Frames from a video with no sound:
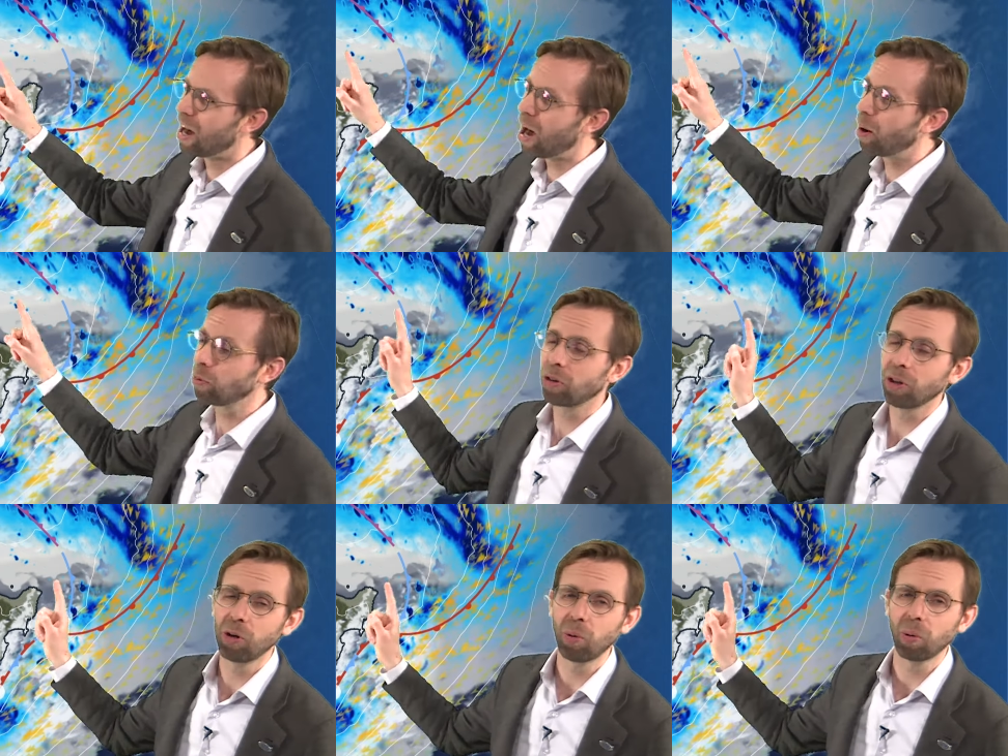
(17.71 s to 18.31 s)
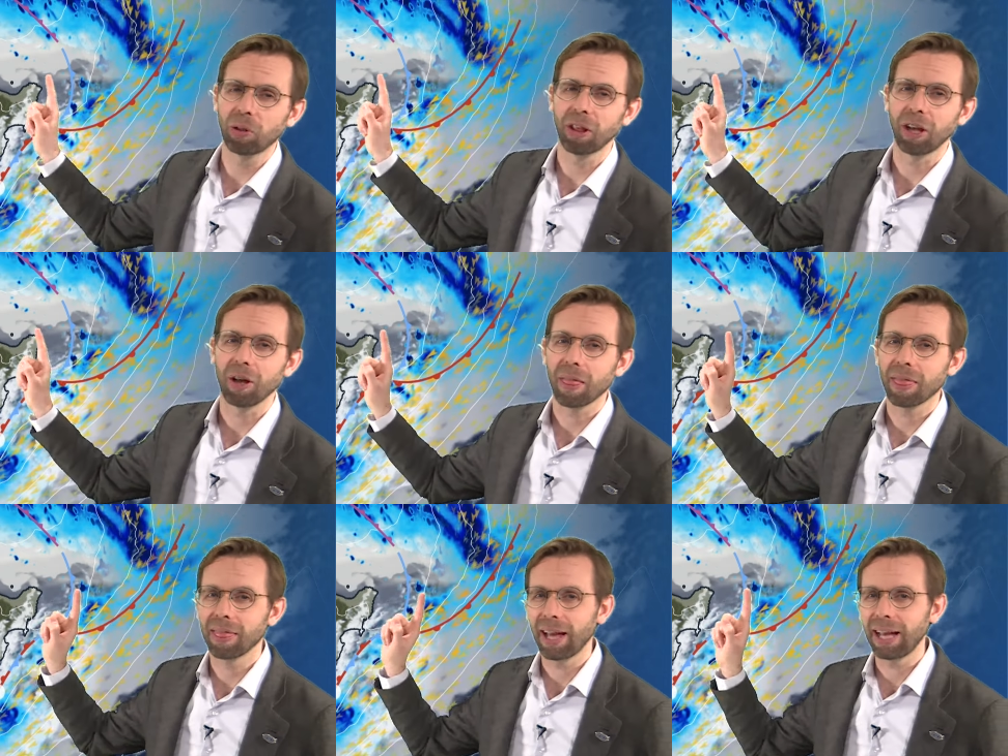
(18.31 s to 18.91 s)
Up to the north
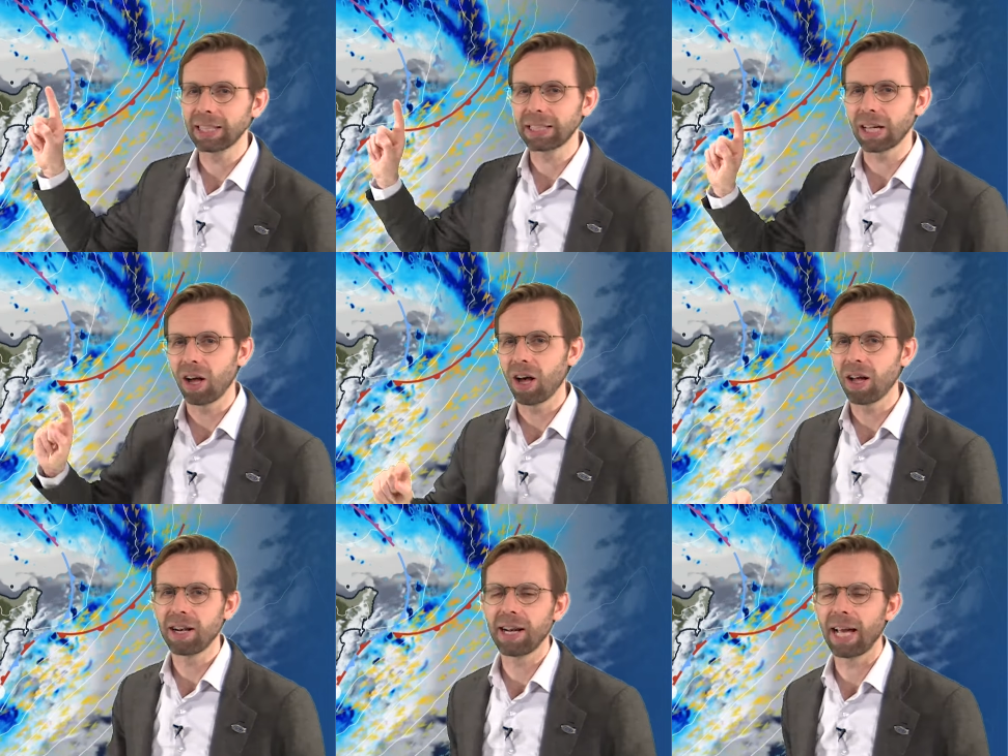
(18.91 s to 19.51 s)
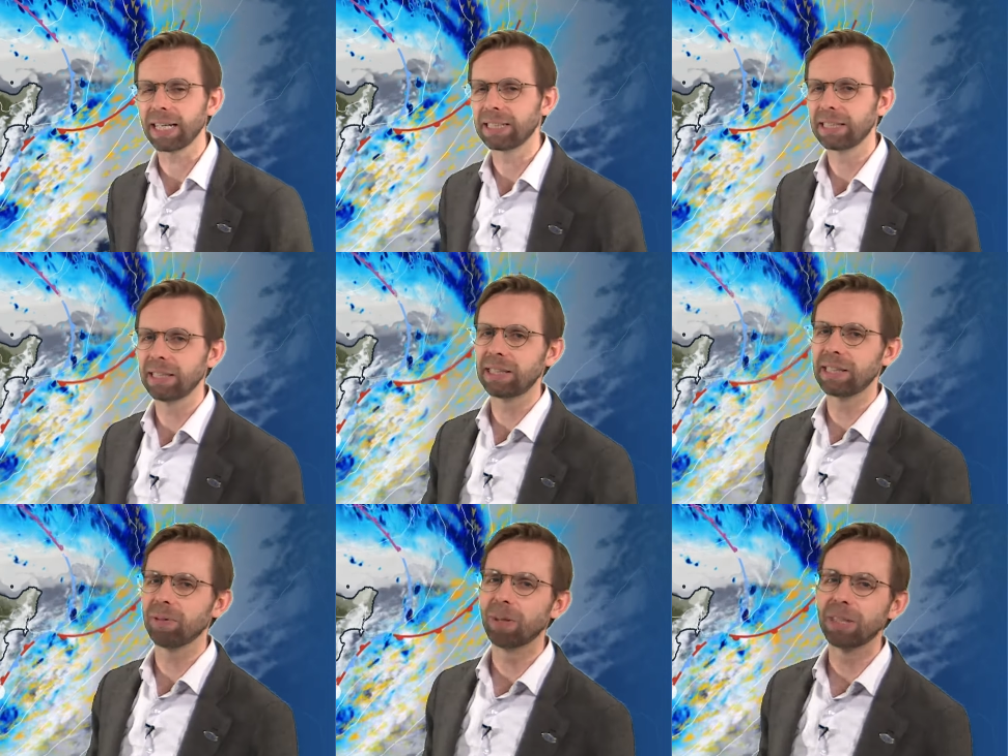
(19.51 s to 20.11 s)
though, that's our next
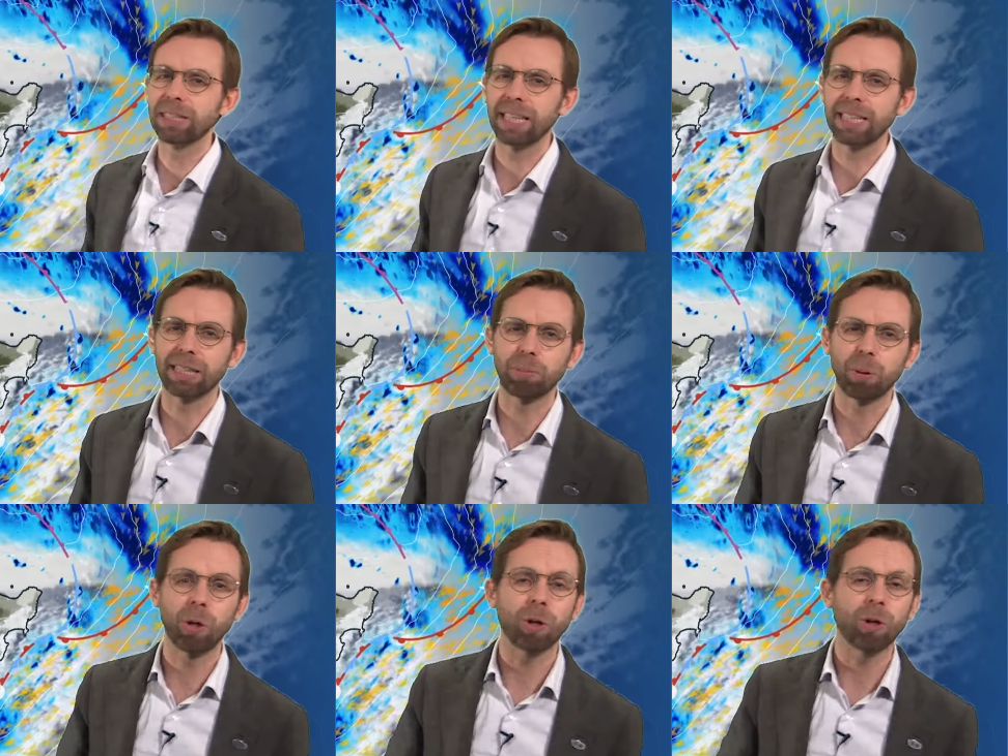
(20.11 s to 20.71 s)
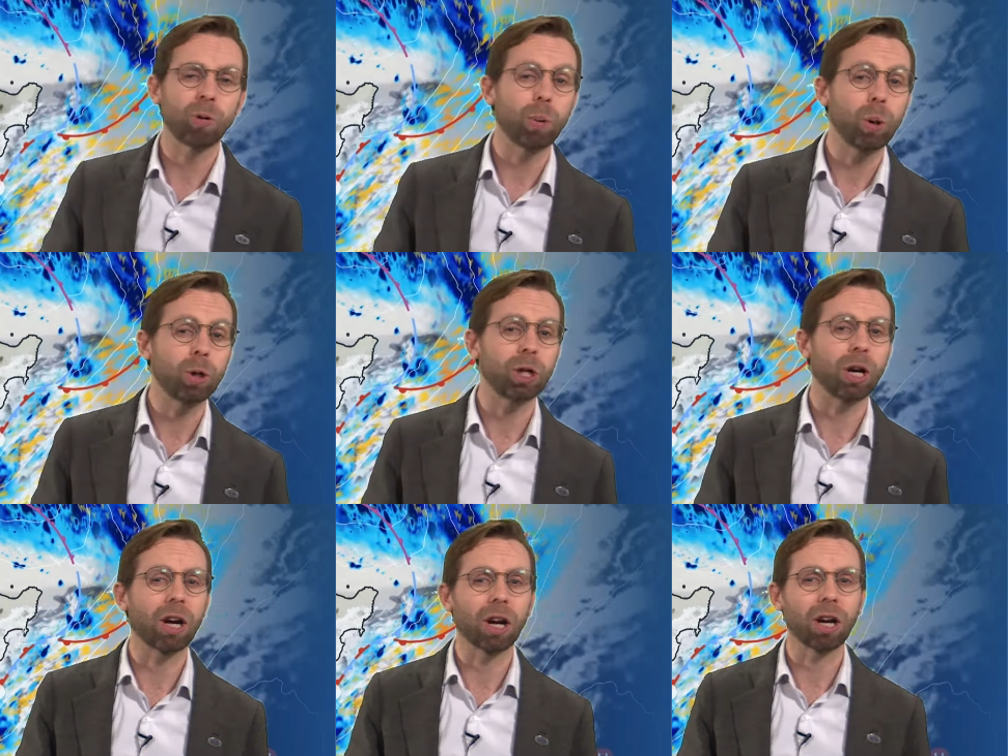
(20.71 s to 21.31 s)
system set to
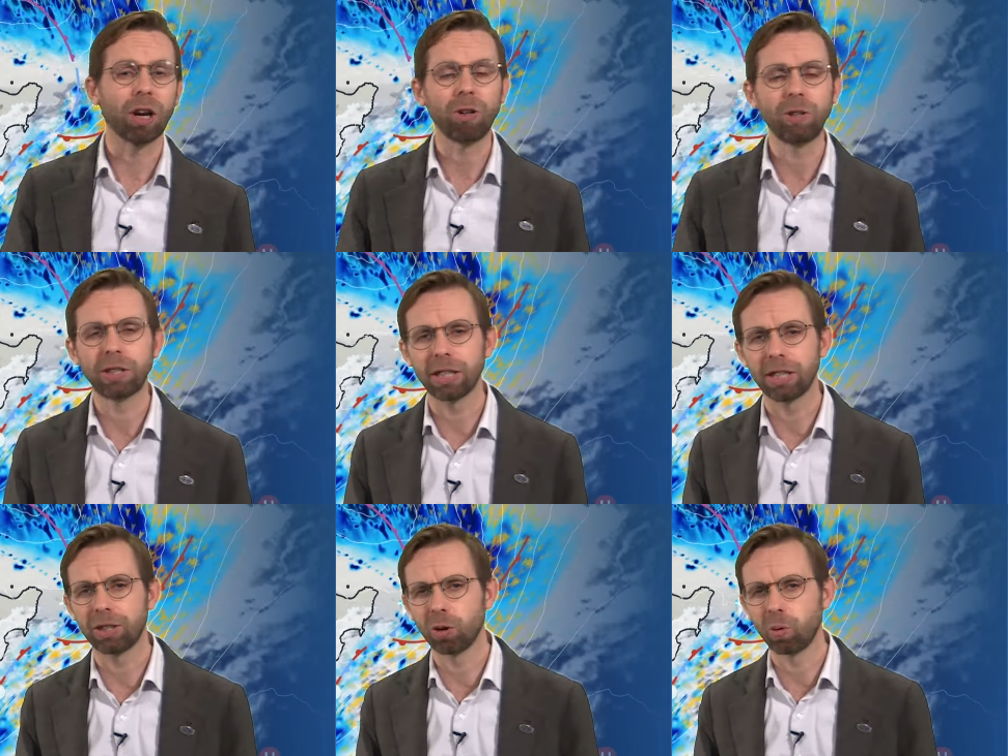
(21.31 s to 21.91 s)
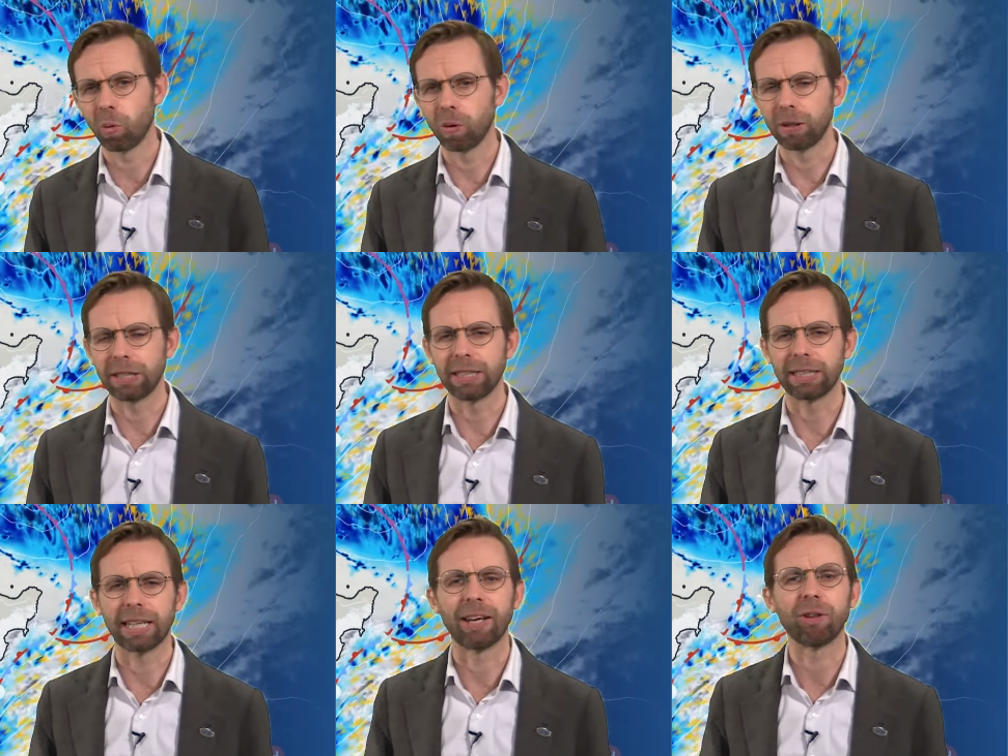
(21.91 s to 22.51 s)
push closer
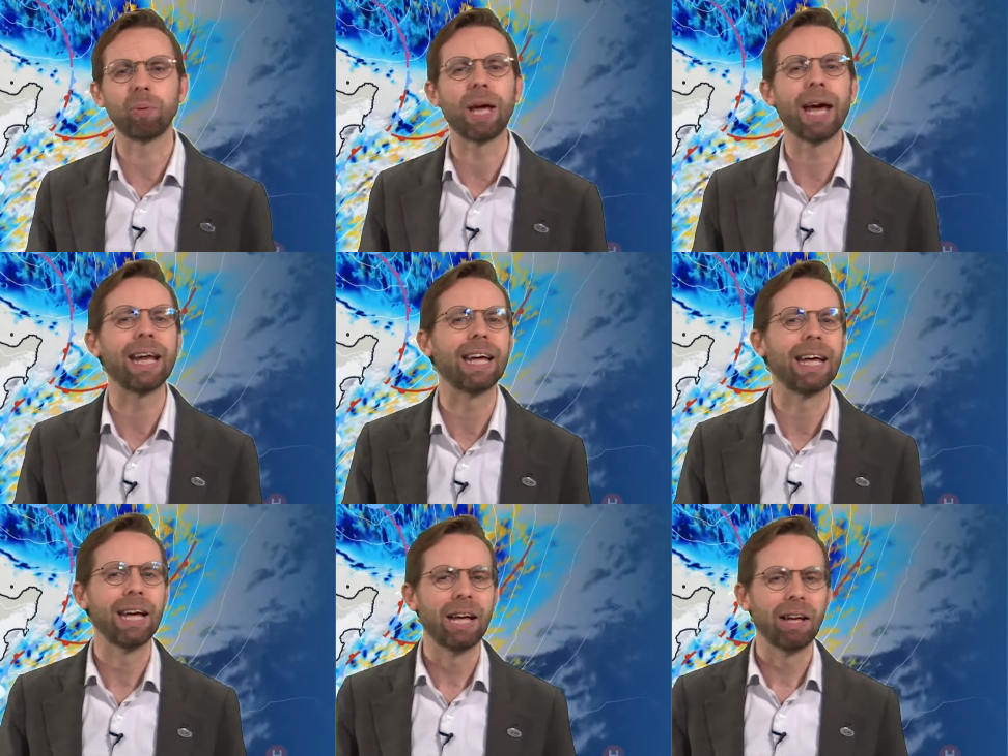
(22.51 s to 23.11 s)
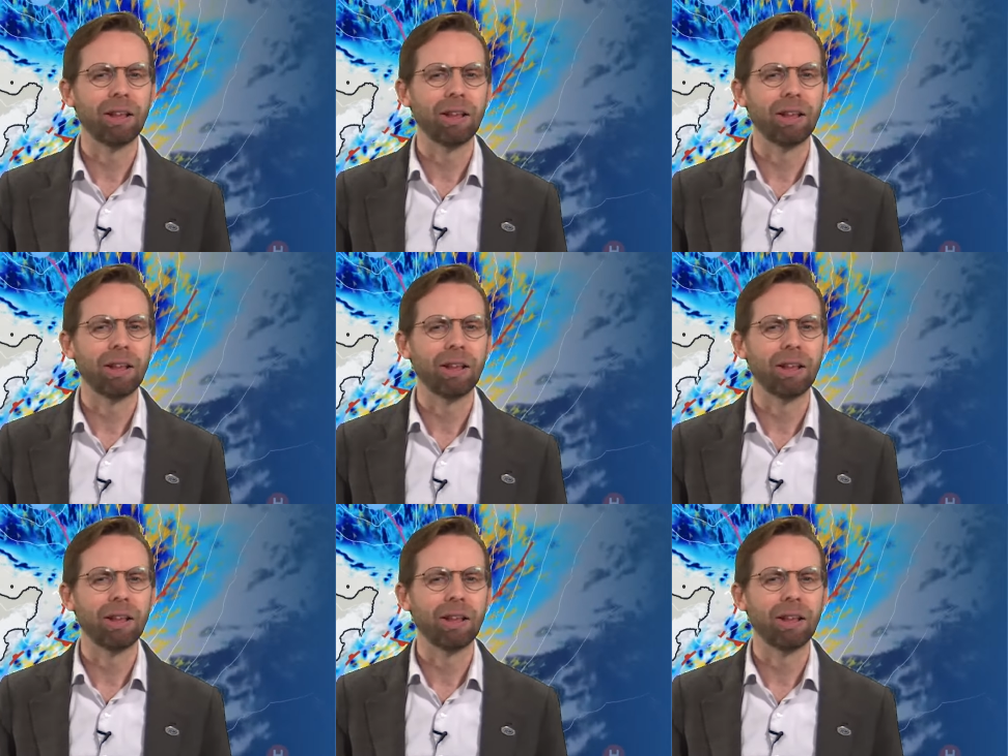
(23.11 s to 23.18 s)
towards us as we head